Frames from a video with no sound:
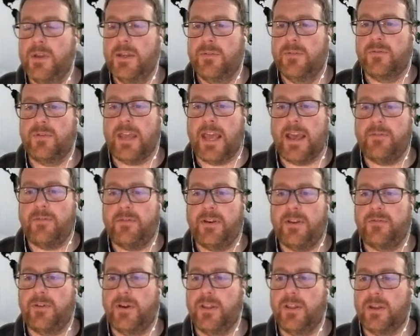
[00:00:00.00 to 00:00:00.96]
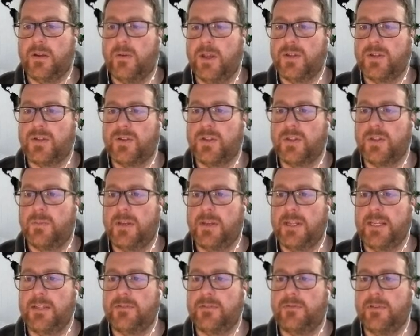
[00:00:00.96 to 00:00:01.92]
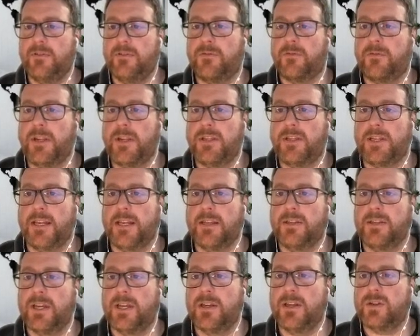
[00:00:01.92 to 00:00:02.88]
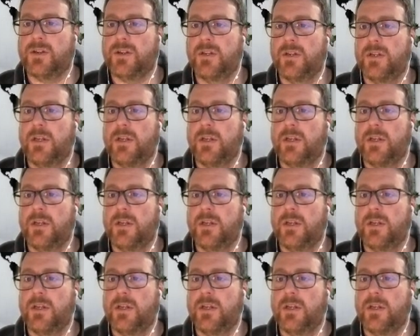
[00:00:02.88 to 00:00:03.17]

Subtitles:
If you have any further questions, please feel free to get in touch.